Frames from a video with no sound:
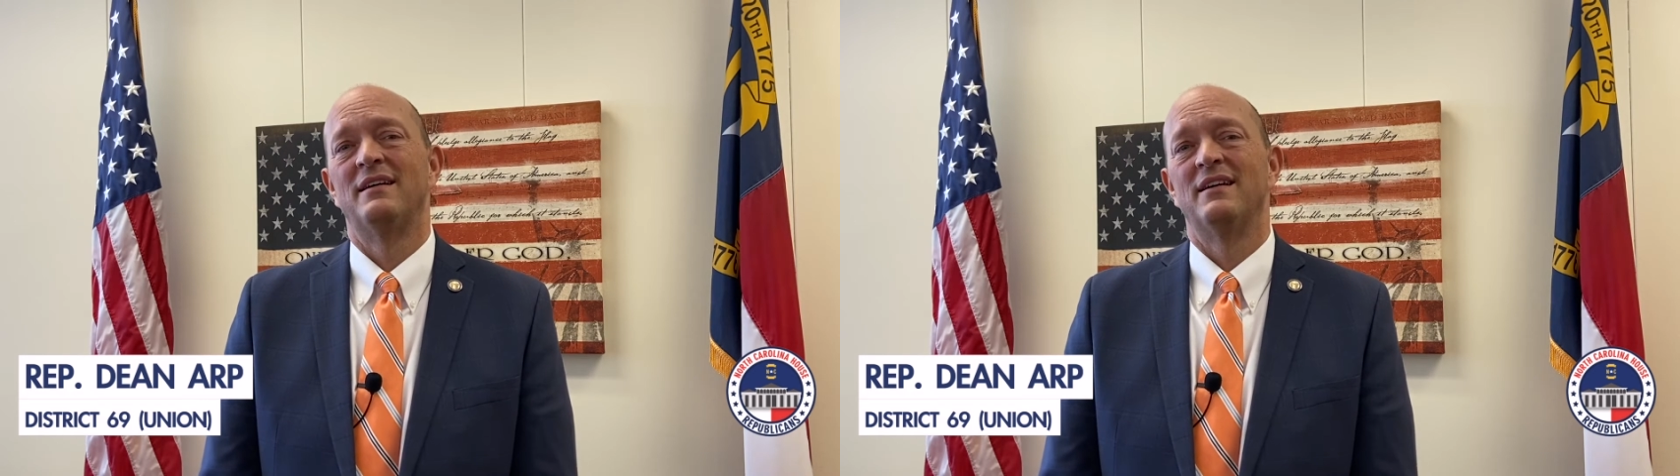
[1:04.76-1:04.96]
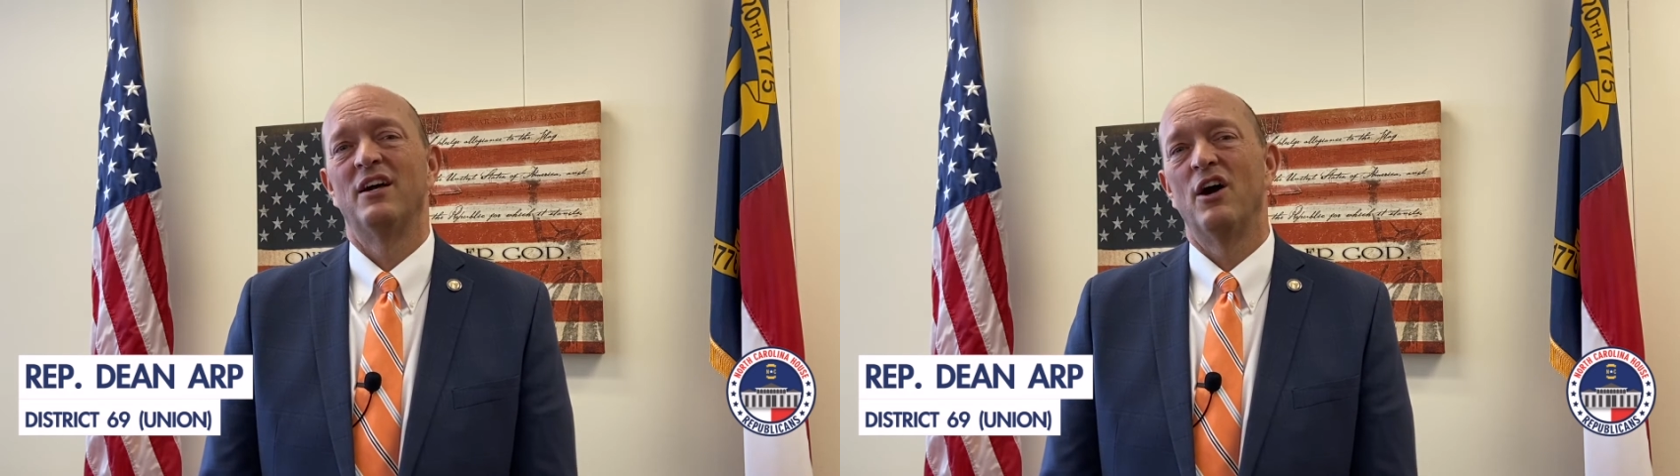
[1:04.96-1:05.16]

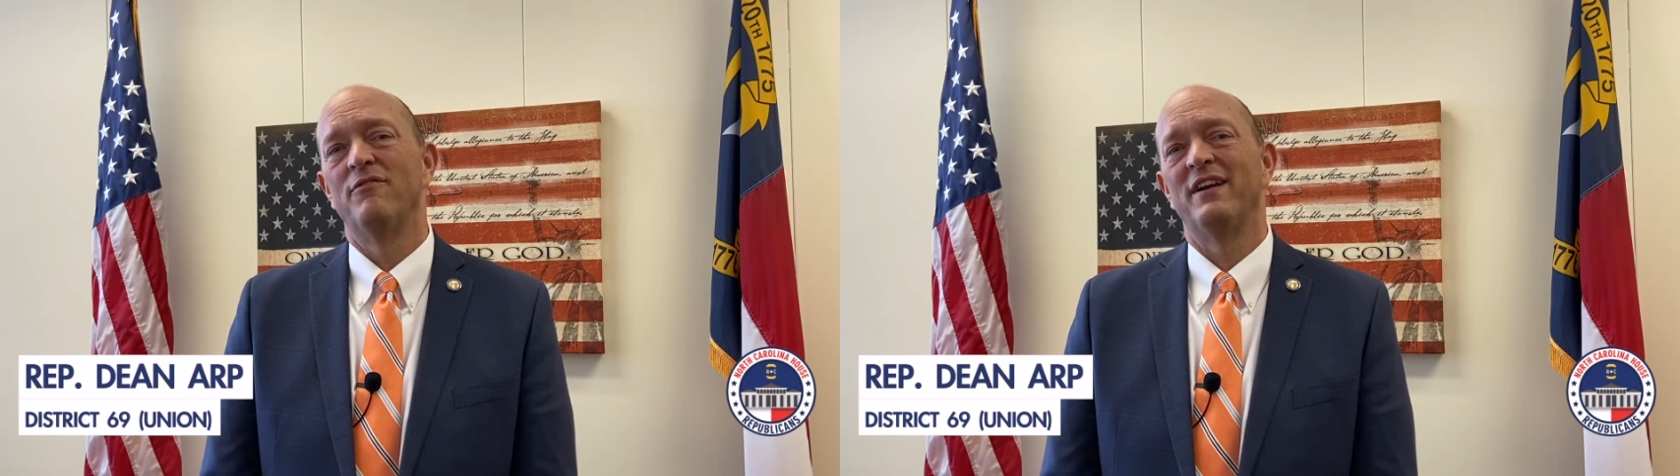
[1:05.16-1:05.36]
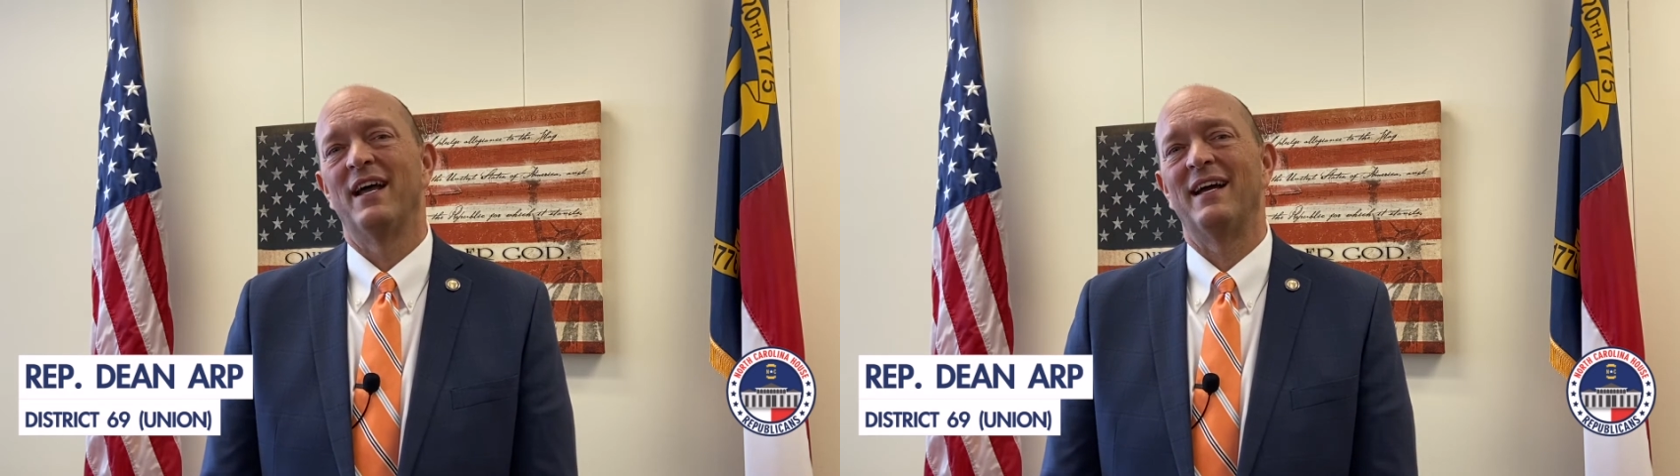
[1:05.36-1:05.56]

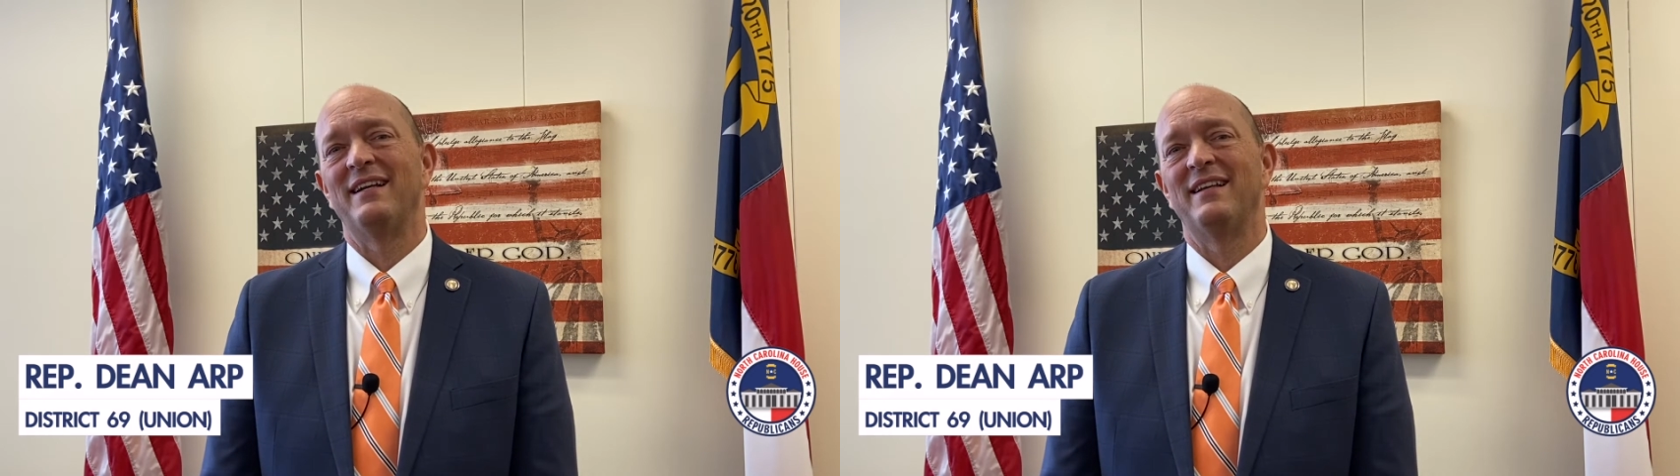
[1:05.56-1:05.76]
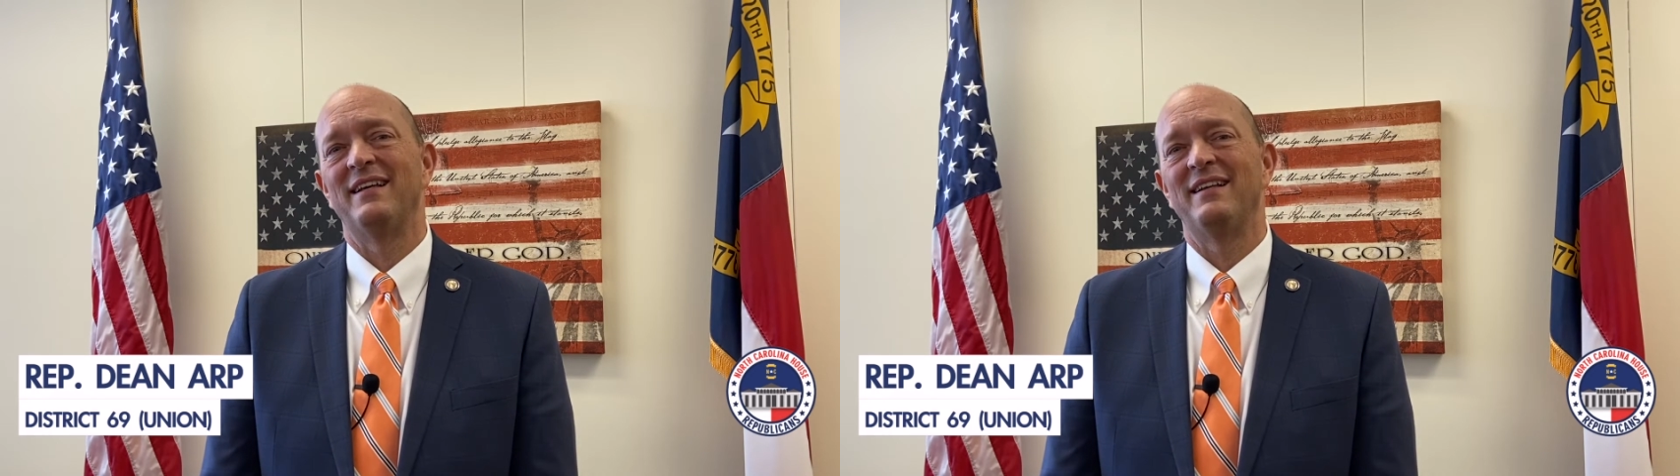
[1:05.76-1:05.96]
COVID
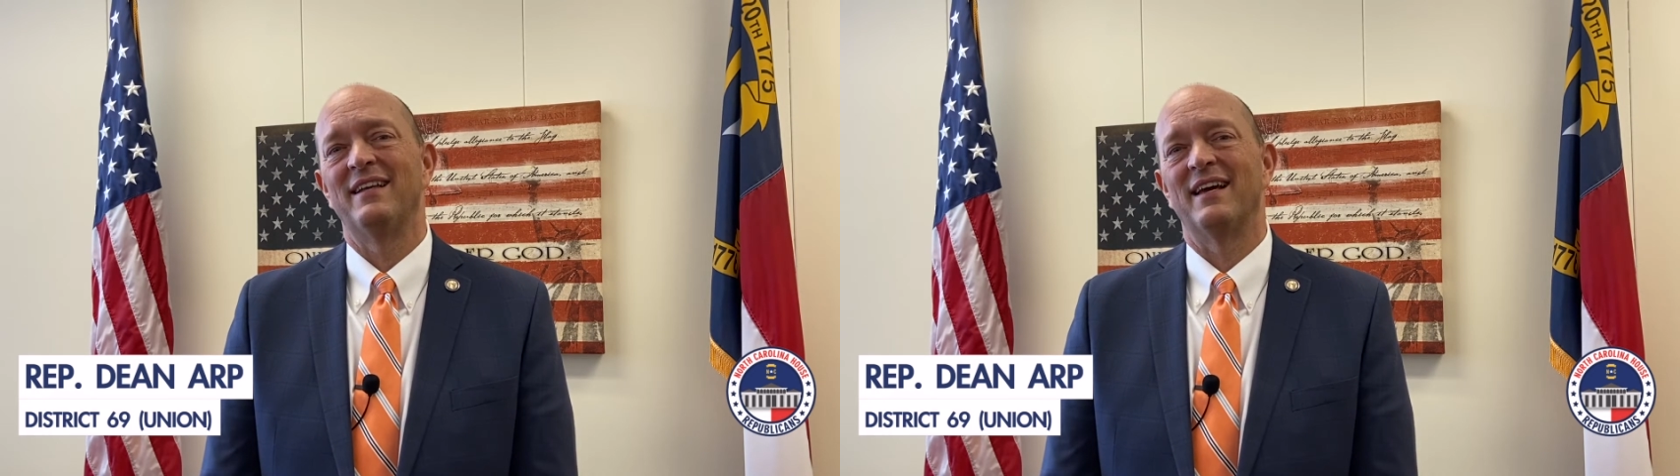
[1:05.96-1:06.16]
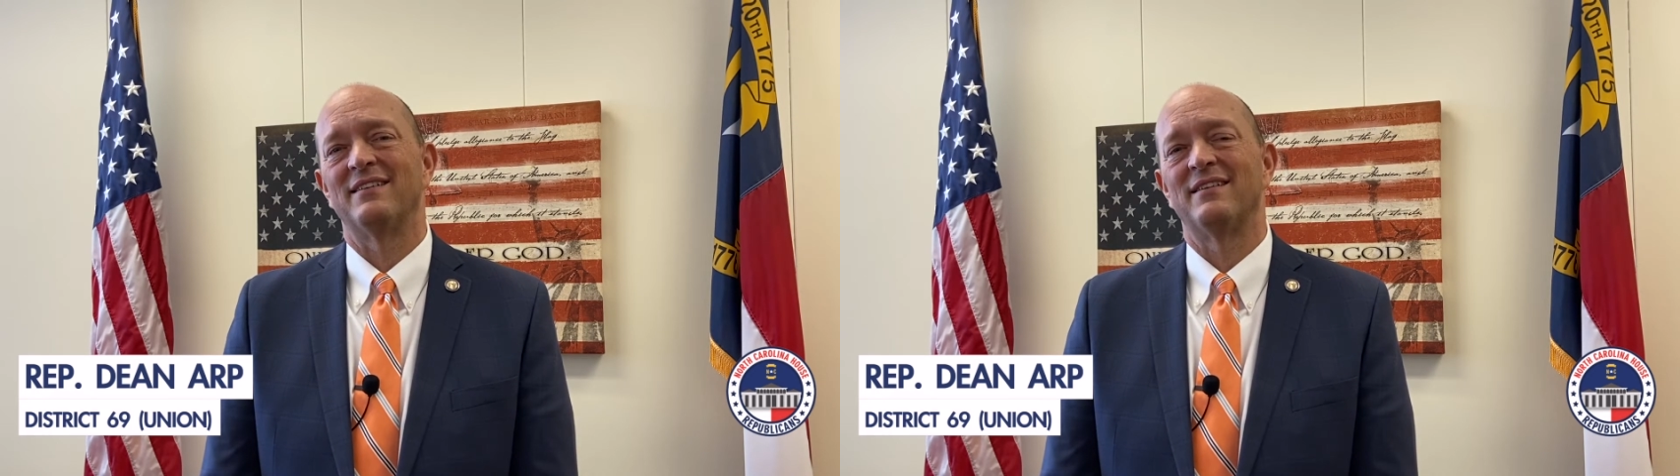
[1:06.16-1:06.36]
19
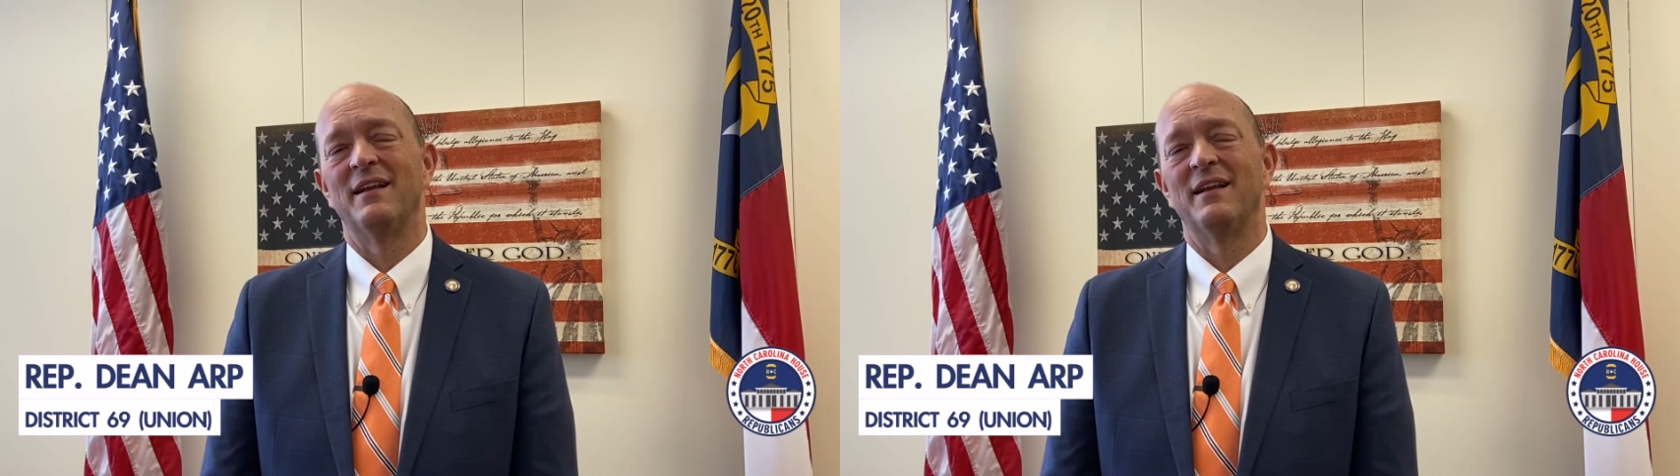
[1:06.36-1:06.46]
testing,